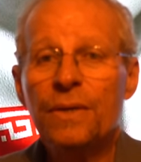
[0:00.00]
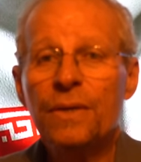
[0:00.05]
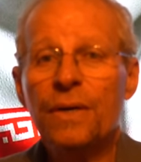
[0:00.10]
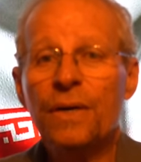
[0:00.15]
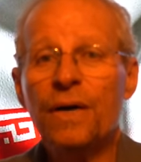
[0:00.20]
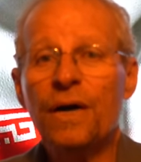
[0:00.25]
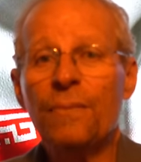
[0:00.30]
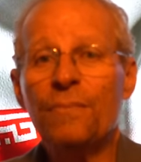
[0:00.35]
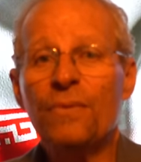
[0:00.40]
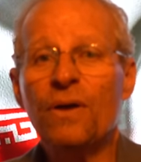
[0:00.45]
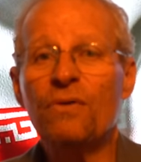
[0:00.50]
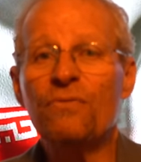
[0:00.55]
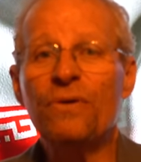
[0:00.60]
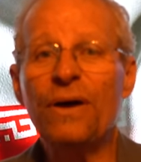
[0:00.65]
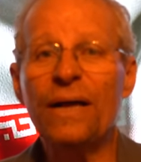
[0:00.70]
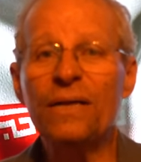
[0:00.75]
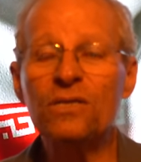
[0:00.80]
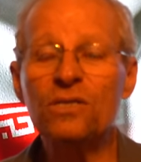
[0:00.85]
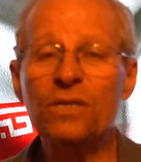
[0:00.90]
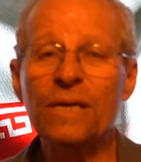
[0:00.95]
Um,
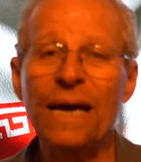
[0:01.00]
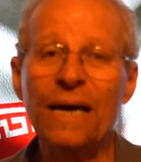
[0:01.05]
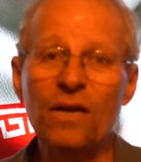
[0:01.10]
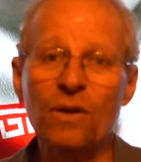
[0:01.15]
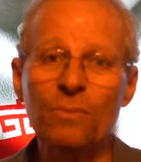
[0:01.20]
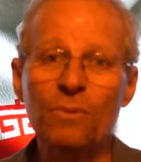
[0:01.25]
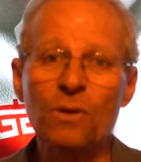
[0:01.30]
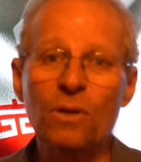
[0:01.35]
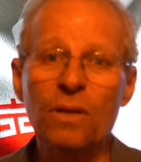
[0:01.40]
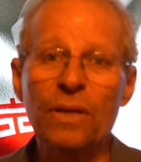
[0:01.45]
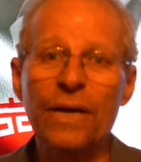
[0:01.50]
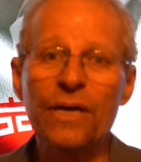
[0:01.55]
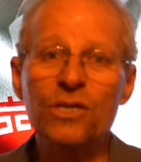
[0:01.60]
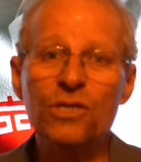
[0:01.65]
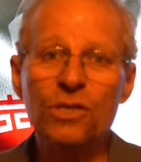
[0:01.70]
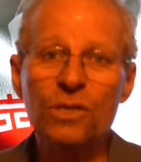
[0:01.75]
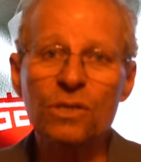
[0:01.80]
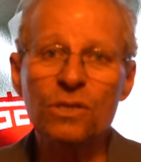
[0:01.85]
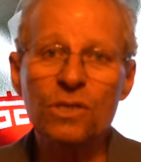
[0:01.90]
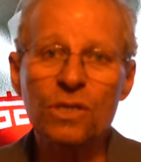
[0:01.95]
events, cattle
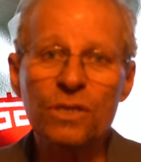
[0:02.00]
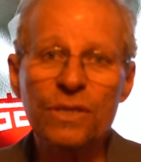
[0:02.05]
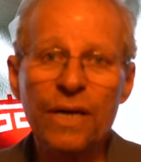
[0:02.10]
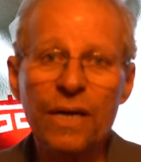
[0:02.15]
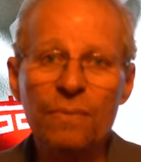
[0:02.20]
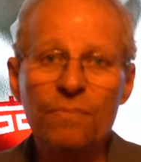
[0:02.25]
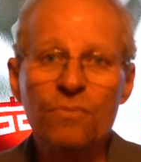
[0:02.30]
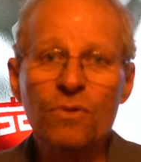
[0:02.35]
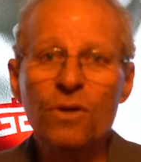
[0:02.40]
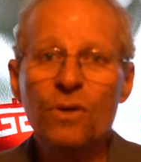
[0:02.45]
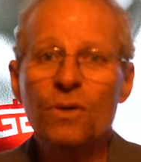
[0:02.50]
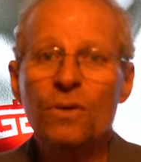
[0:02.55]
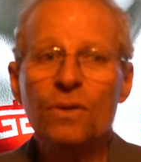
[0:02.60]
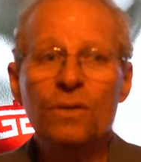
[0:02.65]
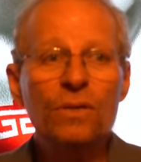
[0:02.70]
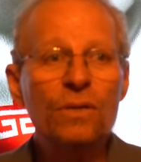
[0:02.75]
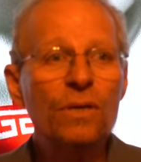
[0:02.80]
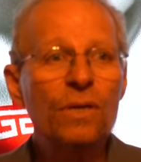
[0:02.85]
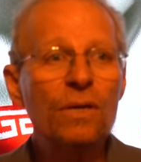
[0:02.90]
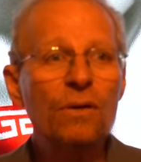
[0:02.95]
mutilations, and then
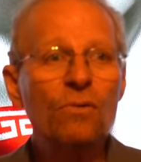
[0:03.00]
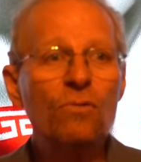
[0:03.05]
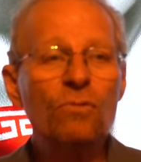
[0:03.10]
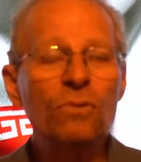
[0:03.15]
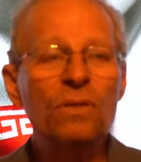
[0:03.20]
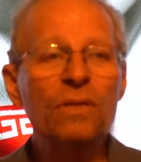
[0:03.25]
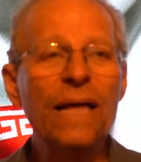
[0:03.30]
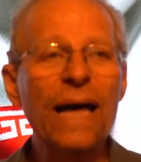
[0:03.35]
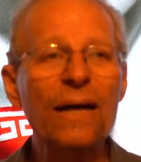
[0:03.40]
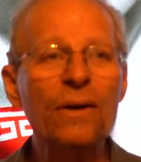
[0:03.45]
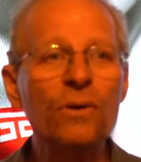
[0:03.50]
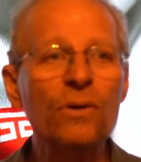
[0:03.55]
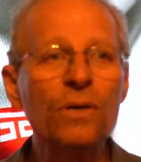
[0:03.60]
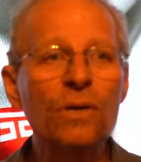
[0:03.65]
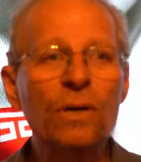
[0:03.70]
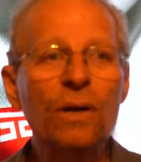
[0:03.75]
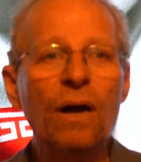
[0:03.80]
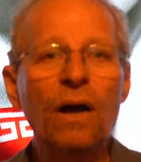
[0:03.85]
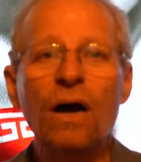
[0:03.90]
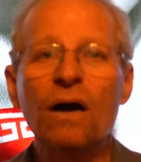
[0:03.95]
the
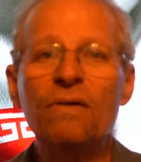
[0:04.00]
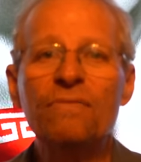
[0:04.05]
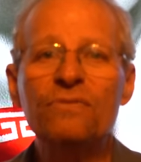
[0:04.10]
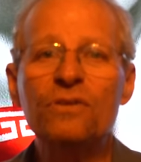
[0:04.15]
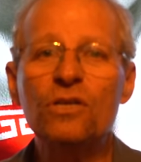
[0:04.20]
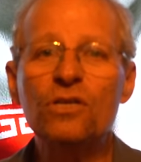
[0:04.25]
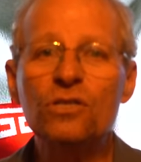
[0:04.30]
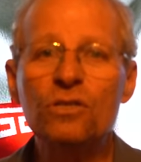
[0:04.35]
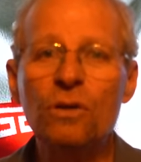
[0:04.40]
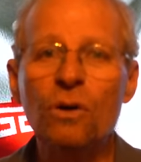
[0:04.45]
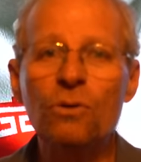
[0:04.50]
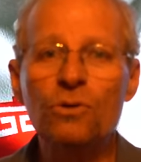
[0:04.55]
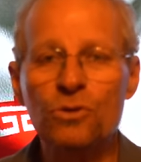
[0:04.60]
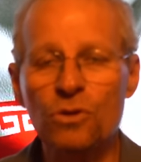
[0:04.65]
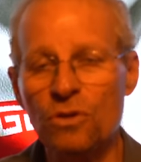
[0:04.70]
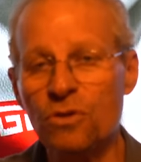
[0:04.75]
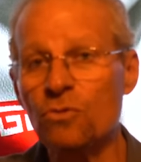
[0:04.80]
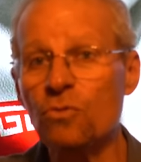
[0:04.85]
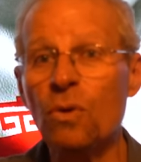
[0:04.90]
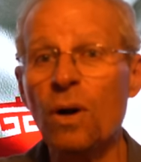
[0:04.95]
ladder of disclosure,
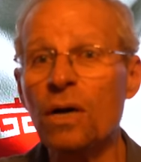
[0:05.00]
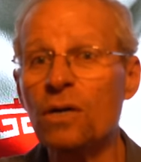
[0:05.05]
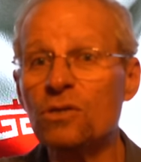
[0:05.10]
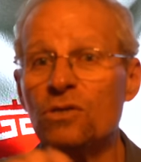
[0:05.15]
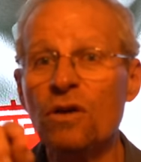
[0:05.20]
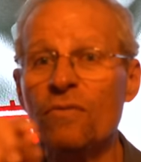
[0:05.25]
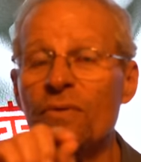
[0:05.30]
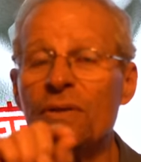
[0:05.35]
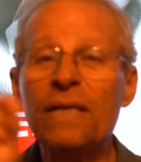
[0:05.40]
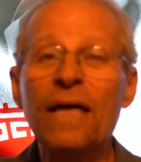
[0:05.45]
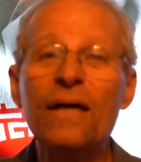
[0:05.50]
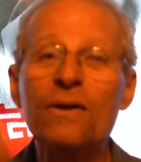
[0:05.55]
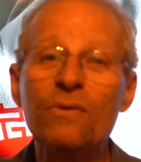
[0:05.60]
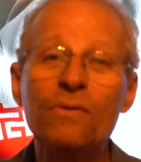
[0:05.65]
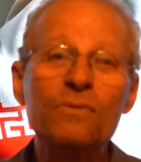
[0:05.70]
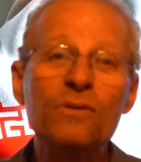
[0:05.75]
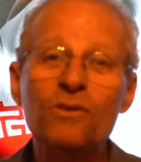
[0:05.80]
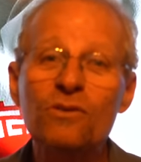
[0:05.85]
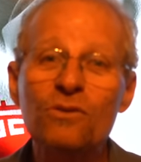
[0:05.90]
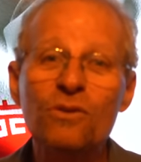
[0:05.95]
the rungs on the ladder
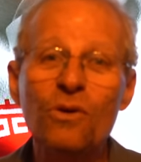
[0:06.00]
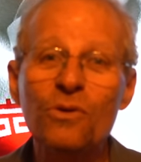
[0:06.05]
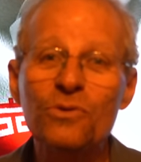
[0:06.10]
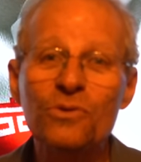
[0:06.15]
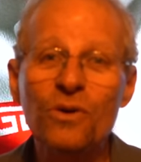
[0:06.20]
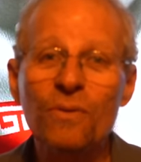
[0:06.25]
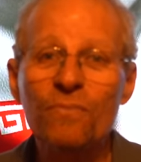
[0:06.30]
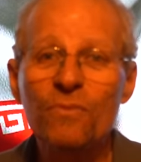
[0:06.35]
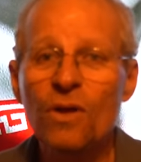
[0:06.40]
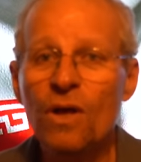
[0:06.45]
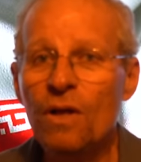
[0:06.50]
of disclosure.